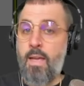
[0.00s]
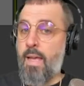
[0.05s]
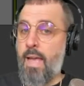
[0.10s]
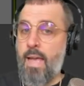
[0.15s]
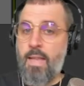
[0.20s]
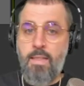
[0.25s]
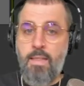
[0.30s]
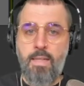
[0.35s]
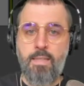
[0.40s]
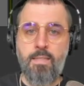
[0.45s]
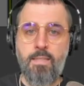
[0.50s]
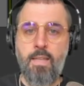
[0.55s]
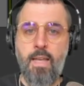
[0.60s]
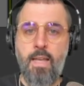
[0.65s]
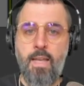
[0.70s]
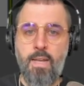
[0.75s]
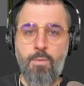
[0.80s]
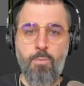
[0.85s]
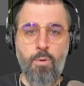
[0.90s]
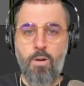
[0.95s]
And let's
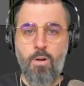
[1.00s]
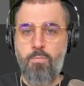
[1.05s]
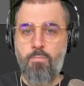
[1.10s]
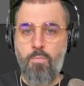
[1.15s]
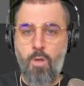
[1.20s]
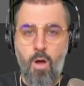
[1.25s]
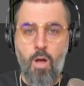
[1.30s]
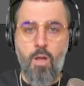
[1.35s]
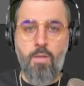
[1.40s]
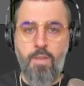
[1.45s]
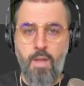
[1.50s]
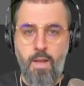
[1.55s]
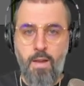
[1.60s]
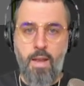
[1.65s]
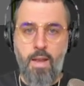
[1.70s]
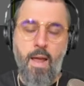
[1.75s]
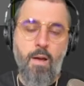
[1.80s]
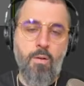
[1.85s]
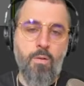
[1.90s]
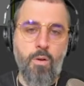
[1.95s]
say we're all done
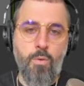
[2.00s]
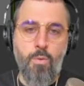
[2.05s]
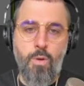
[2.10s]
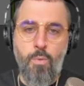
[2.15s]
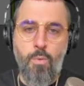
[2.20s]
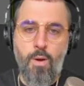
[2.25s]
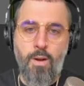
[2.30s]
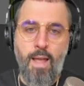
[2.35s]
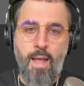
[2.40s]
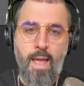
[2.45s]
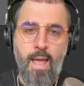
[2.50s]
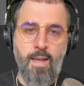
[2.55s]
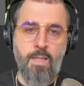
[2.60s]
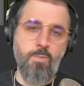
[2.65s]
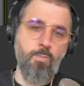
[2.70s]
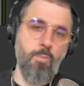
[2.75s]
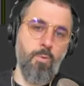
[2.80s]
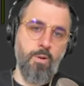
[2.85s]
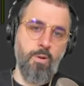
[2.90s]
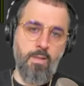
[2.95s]
now and we want to
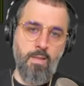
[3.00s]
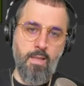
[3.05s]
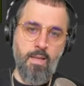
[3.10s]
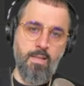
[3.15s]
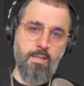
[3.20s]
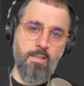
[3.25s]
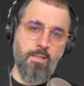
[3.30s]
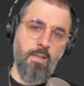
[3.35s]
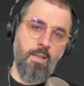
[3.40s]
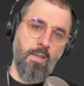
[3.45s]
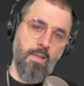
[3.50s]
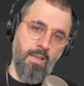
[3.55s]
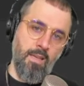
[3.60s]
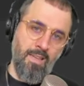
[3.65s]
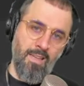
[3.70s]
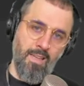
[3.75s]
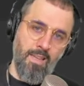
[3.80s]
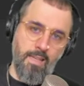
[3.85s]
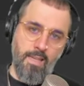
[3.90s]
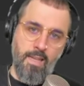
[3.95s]
export this
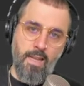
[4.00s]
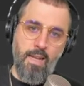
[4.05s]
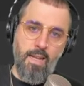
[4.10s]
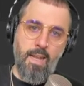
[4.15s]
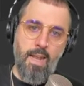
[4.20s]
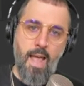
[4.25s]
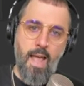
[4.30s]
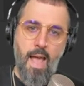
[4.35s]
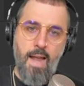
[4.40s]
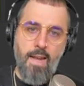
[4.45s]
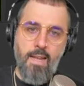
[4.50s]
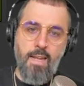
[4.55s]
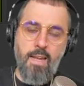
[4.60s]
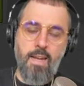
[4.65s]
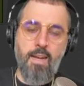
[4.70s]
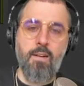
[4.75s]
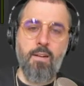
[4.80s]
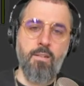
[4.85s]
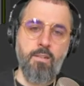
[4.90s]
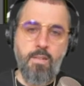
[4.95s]
and get it out of
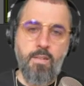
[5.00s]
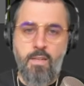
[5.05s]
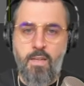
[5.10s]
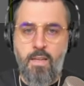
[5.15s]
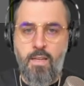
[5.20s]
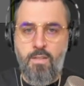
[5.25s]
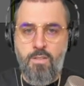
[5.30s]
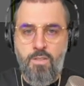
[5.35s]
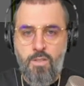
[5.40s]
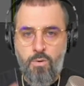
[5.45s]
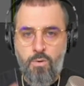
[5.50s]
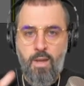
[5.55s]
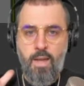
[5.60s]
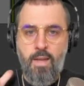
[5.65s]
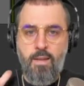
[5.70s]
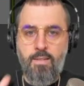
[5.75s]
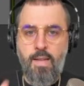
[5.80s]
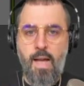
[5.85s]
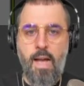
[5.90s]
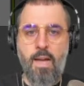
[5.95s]
here into
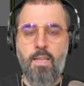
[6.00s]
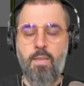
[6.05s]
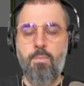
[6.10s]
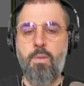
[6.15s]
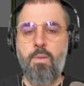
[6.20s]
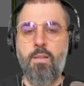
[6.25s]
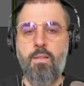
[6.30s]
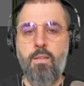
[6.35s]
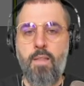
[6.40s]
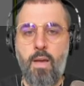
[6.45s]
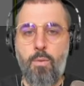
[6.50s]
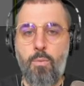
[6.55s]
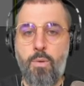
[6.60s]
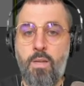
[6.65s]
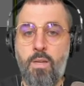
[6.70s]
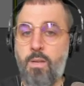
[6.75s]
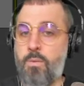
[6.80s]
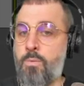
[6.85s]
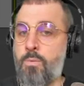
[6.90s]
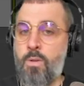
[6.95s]
a document that we
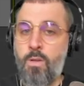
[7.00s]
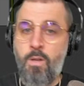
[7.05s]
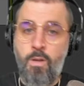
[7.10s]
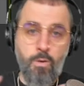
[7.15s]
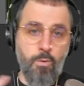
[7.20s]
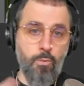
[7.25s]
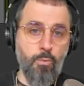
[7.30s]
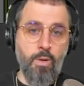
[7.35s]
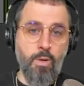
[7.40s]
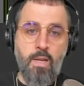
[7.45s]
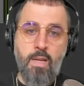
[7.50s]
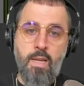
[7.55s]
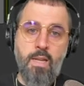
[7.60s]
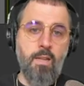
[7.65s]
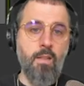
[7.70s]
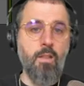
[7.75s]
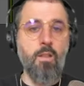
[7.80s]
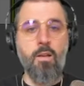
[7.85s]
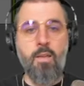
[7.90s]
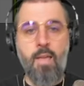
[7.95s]
can
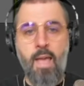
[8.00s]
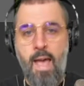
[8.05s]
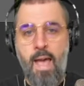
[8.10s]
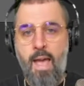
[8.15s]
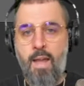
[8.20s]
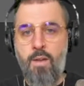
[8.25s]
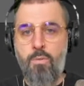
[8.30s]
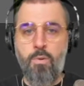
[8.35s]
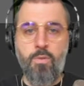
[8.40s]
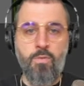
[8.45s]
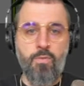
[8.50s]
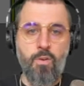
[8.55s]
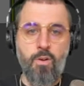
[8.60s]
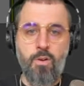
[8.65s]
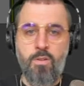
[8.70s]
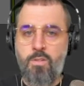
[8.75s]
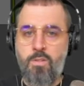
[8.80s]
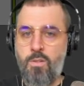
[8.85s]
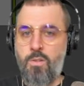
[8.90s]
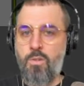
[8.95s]
read, look at,
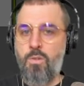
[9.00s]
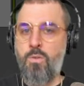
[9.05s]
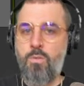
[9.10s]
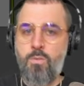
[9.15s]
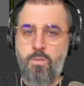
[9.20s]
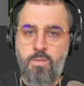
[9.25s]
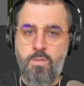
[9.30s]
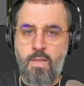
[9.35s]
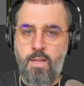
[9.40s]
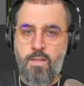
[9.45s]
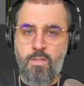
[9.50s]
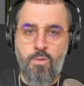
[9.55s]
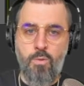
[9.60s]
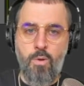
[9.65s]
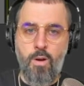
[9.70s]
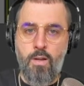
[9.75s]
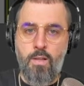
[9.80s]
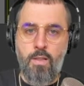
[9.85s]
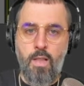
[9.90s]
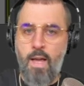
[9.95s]
refer to, send to
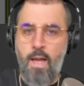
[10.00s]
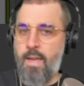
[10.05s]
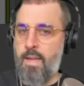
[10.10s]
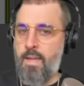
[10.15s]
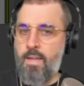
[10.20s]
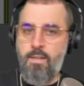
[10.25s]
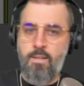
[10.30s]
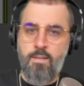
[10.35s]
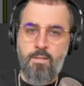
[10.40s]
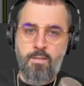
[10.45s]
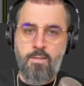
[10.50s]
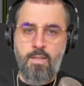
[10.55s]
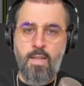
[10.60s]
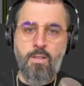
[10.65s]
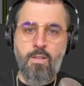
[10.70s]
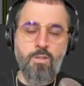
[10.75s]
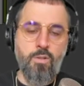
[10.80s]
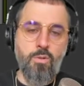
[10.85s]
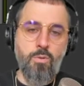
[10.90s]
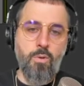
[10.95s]
our client,
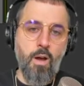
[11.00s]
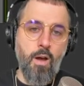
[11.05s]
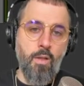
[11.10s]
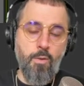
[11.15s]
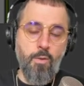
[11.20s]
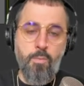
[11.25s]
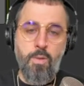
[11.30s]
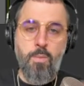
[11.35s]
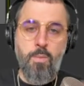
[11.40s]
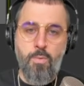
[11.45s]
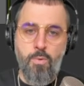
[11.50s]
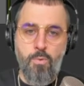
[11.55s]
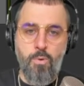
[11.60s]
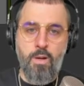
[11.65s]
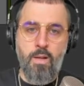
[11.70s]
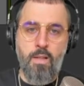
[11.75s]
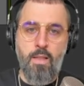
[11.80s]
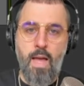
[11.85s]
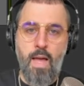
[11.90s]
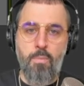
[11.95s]
send to other people we're
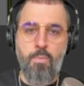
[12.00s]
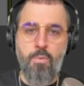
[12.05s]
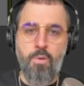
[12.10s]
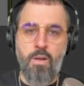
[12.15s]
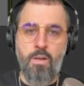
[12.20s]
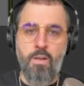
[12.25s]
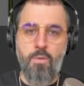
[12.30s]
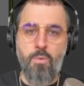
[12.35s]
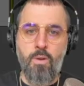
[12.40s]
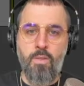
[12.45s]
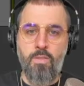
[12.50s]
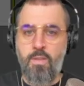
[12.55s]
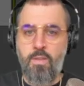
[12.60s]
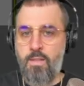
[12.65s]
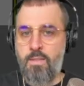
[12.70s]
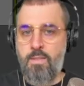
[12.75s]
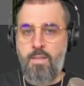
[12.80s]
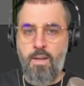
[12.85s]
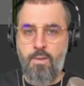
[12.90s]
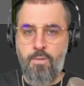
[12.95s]
collaborating with,
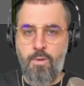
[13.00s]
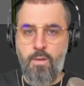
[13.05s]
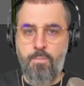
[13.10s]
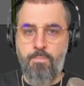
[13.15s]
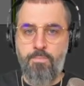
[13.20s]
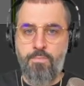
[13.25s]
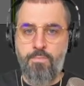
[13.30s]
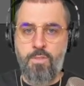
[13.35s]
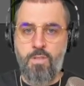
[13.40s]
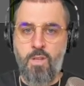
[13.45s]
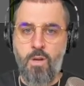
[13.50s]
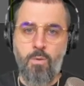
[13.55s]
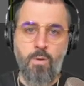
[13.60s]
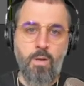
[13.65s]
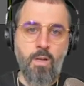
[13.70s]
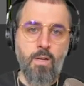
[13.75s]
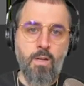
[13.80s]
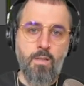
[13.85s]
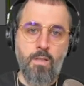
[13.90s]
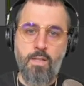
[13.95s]
etc. So
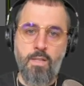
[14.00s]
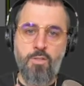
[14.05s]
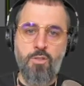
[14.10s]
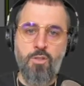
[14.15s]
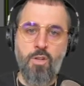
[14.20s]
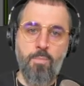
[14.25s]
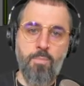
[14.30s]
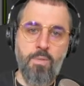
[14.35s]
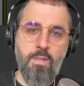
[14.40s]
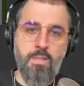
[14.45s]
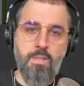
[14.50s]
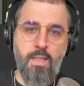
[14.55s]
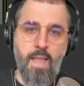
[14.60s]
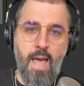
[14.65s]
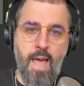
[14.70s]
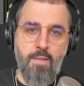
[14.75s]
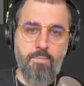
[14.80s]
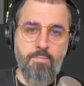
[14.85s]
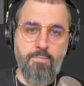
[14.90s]
let's jump into that.